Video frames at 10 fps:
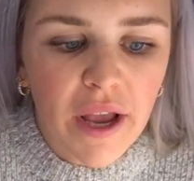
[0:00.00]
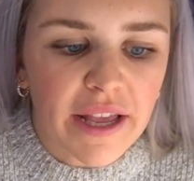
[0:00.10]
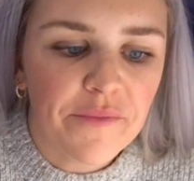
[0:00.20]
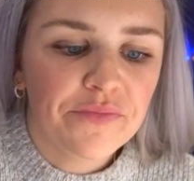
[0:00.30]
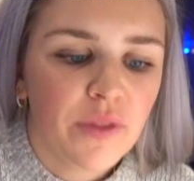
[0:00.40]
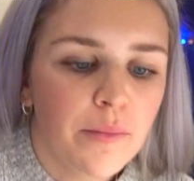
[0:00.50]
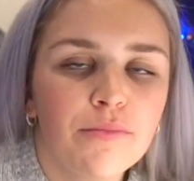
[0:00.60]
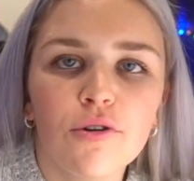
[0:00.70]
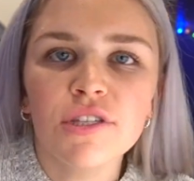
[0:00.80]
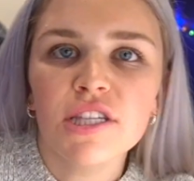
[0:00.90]
wait,
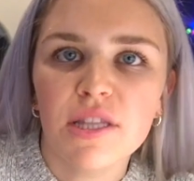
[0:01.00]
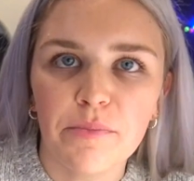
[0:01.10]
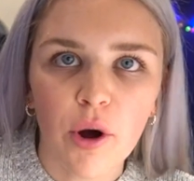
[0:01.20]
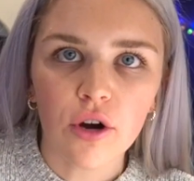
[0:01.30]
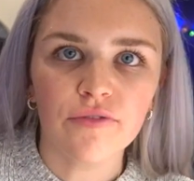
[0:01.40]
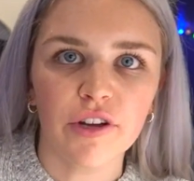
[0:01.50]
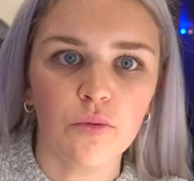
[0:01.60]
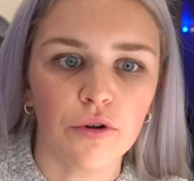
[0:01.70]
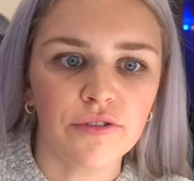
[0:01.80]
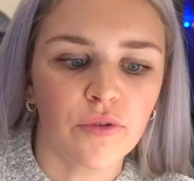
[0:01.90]
mousse is the perfect
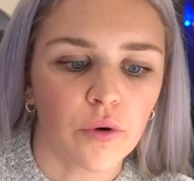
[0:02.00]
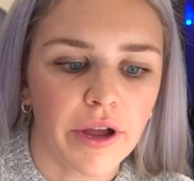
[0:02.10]
word for